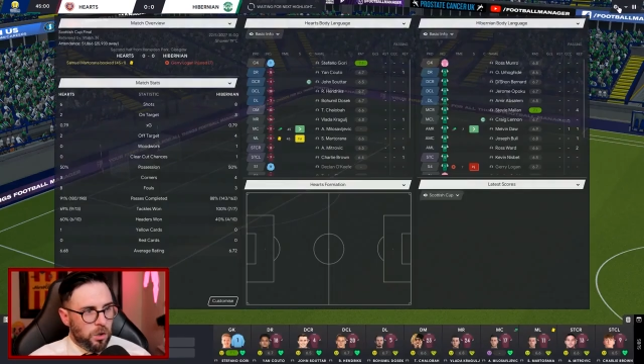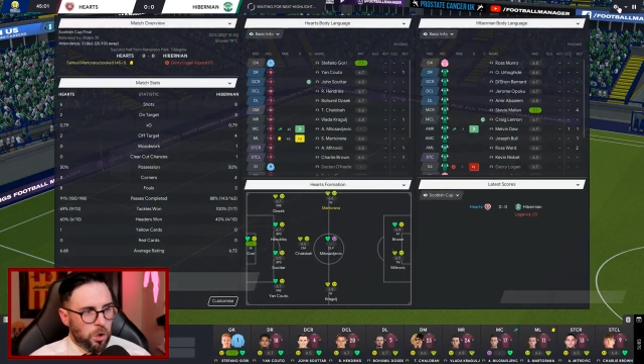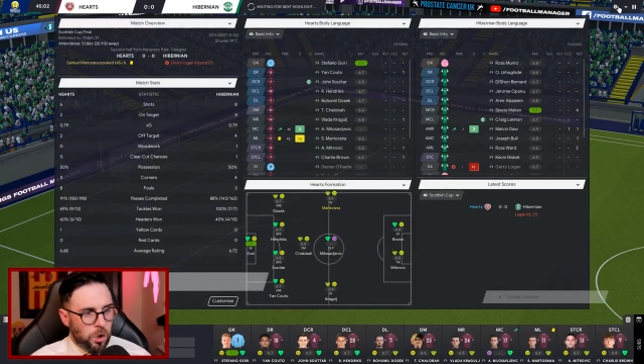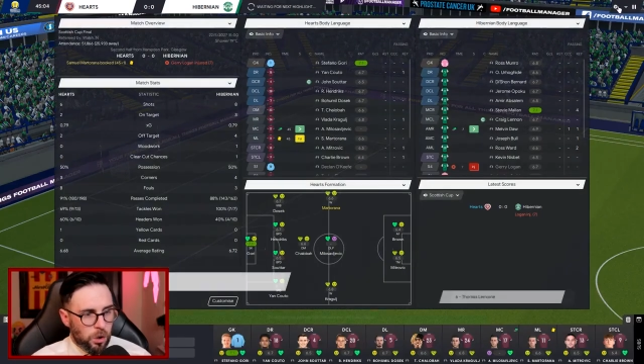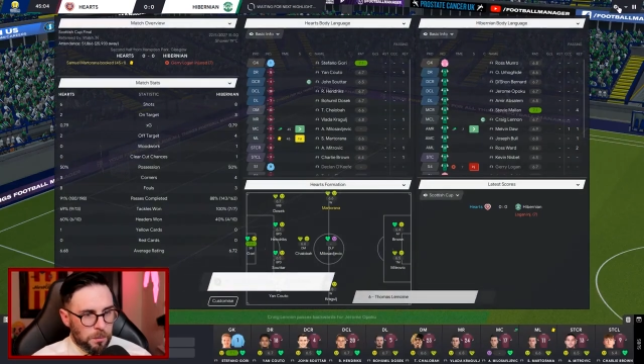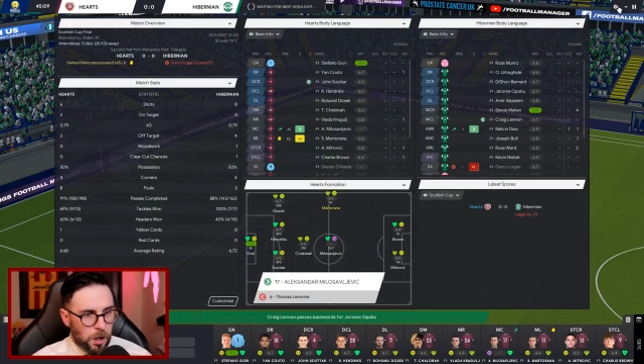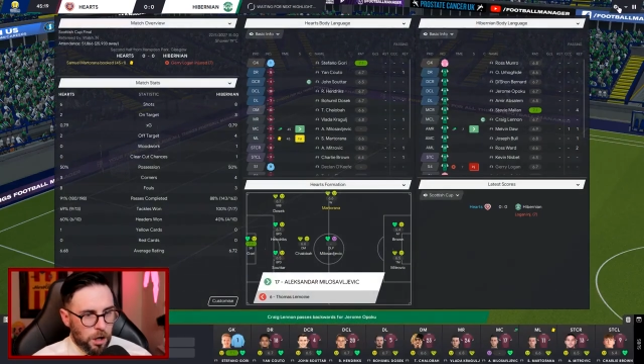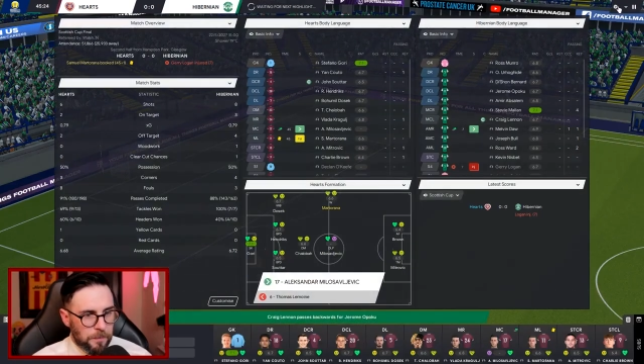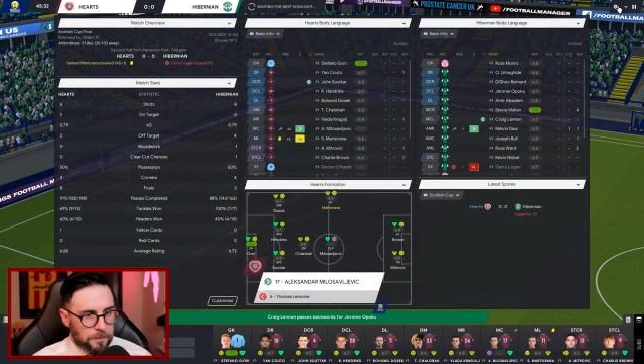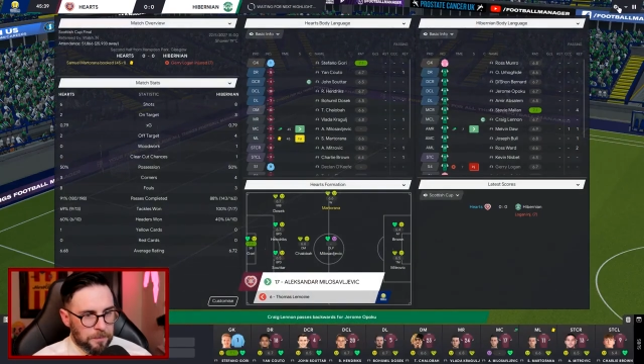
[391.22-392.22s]
Come
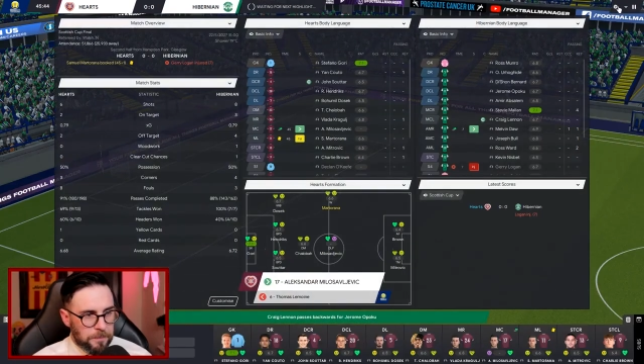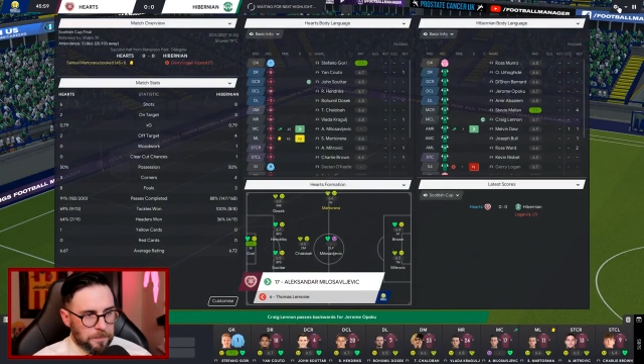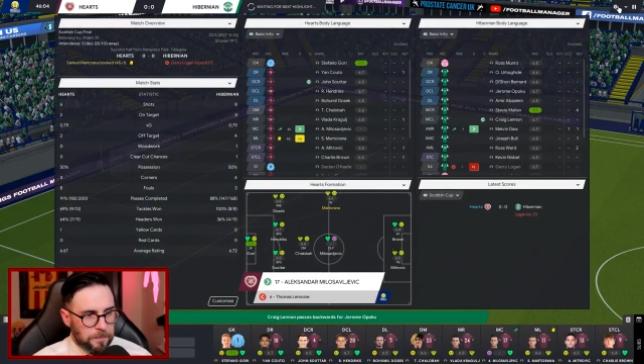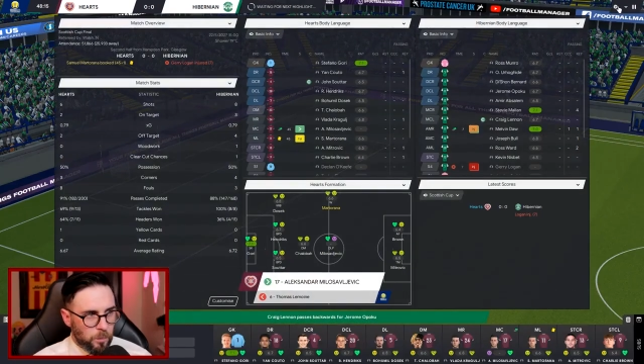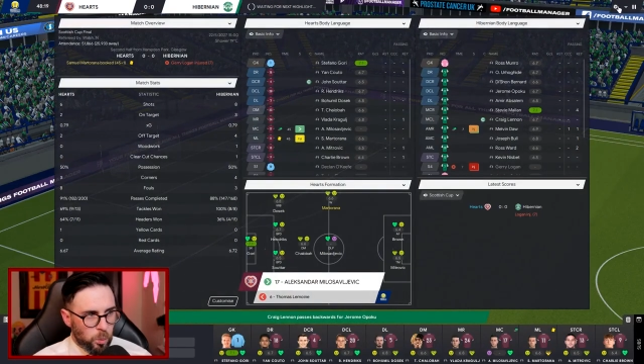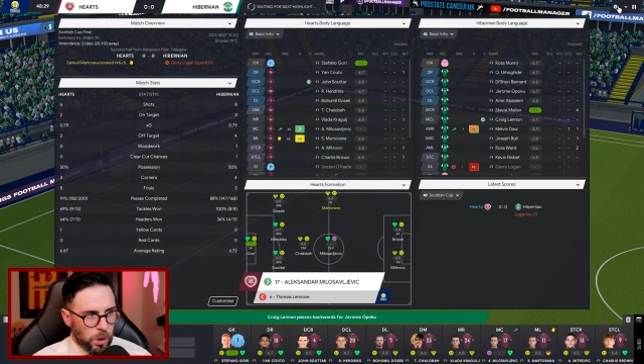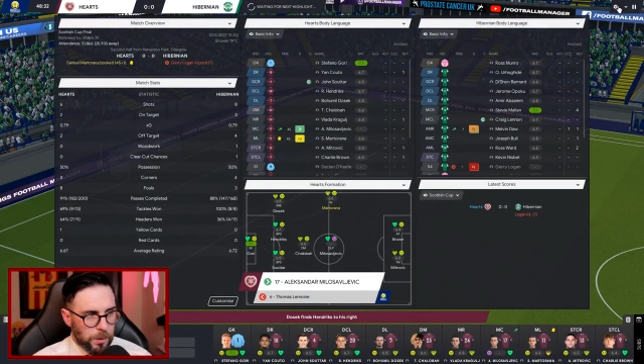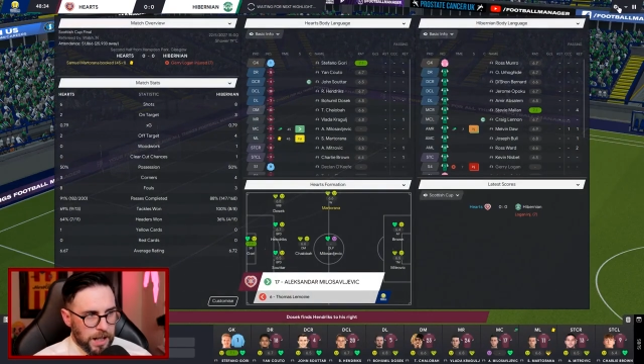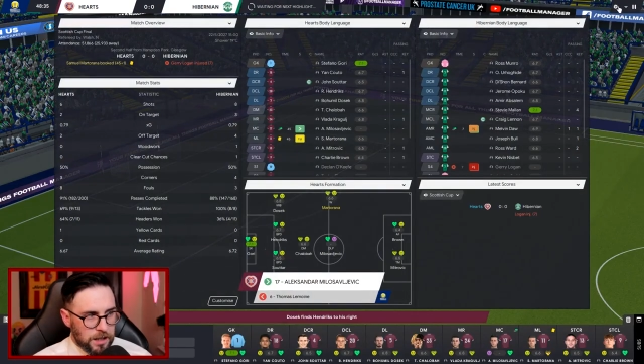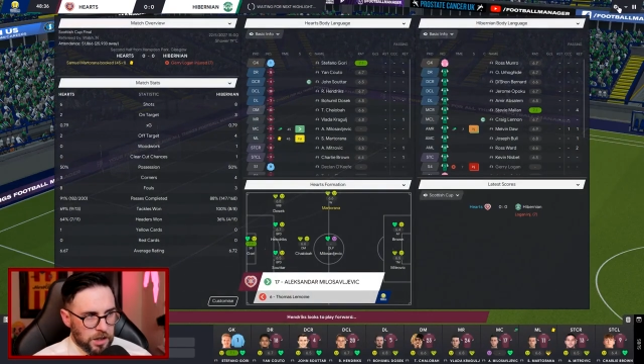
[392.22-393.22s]
on. Will
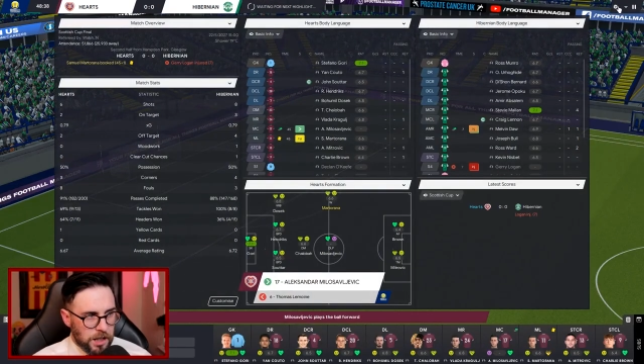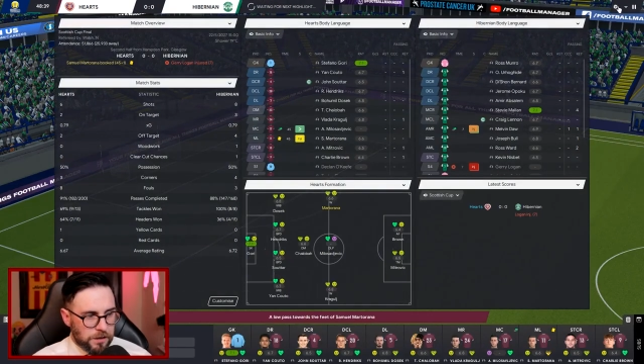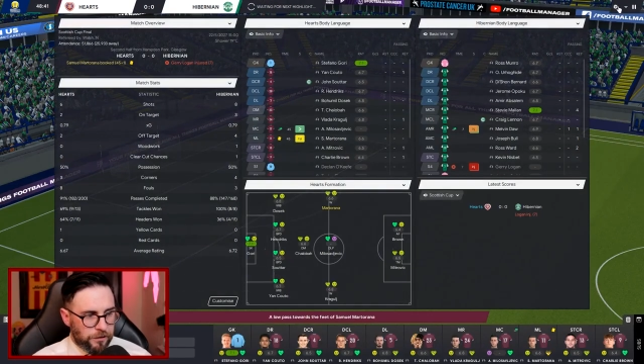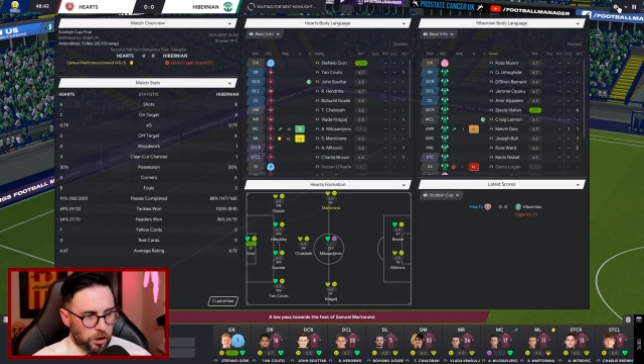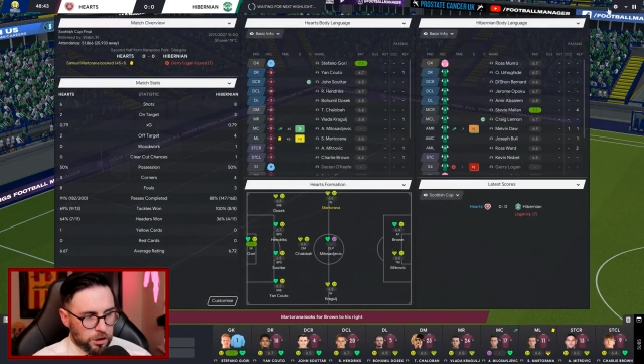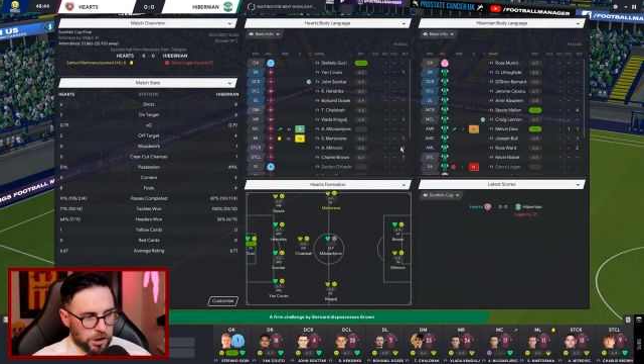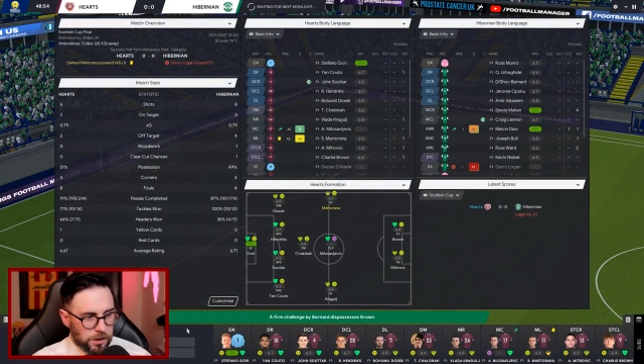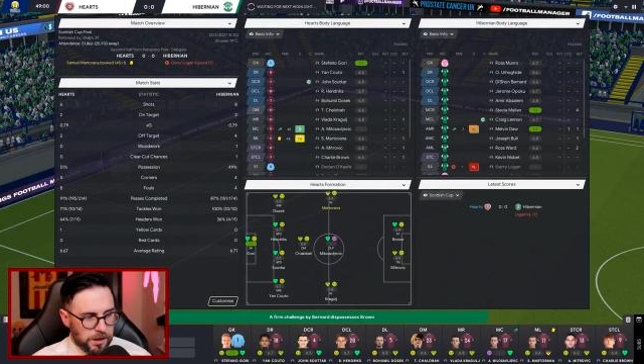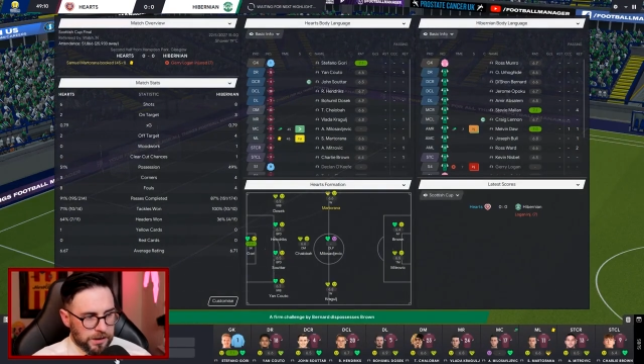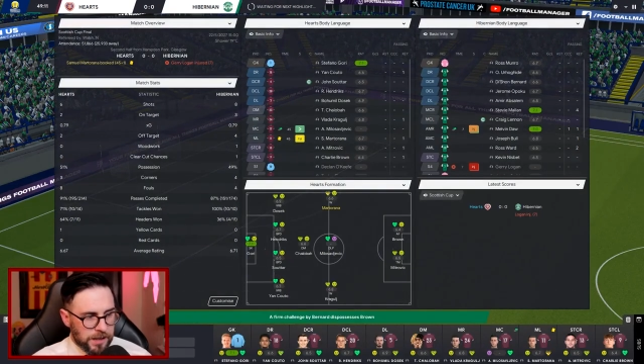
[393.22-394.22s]
we get a change of
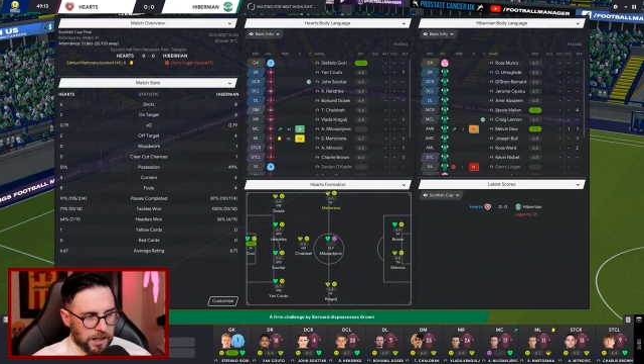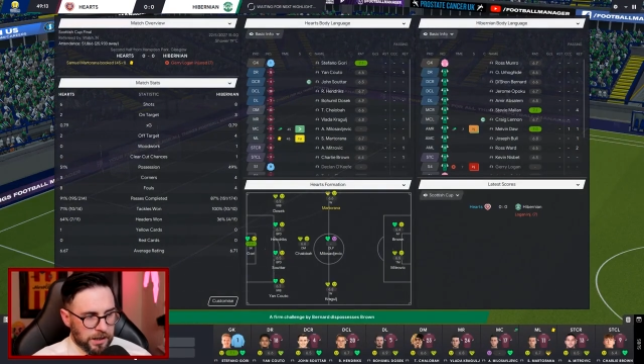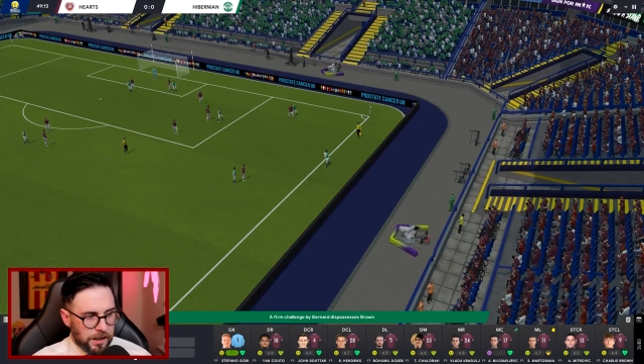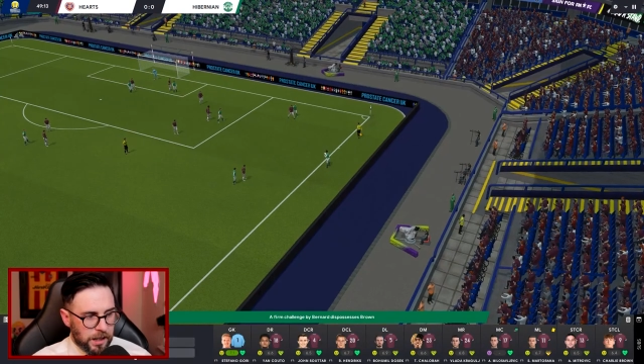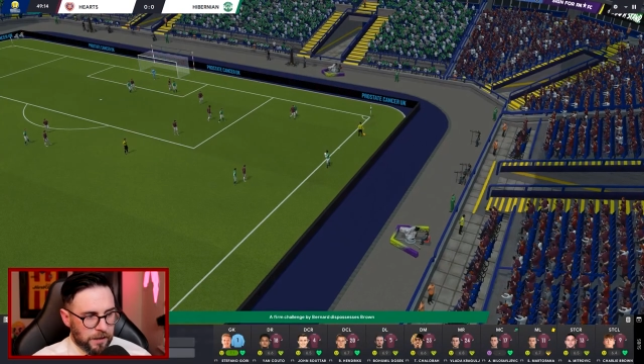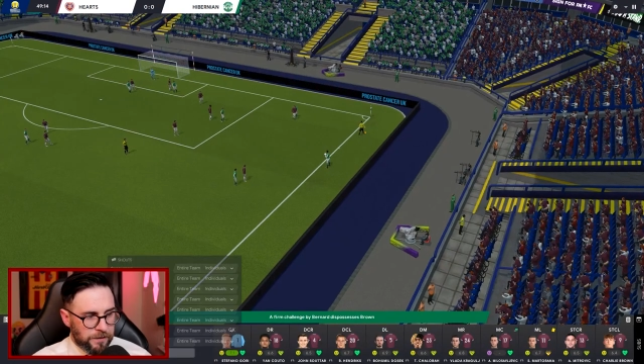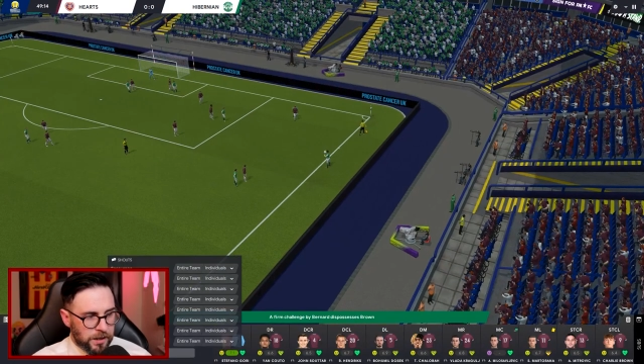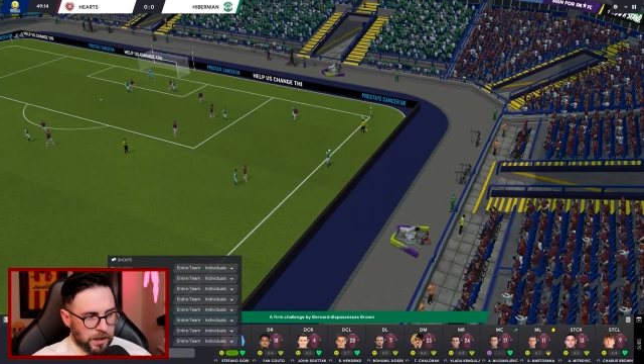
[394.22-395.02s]
fortune in the second half?